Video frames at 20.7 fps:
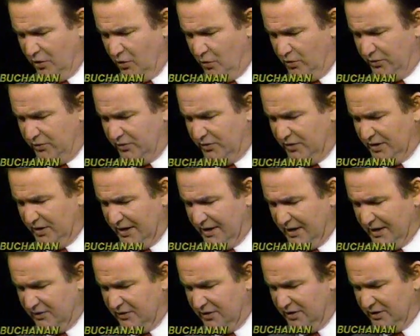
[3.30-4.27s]
Oates, and I
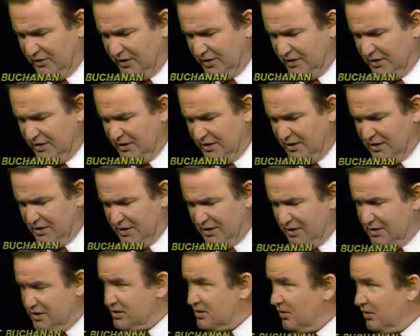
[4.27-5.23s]
guess he's a
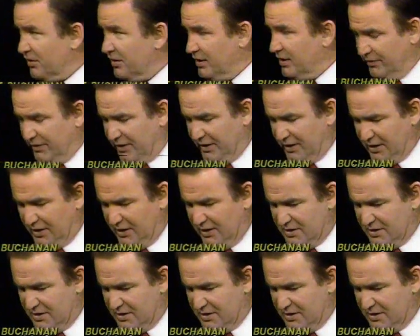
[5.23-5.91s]
historian of Lincoln.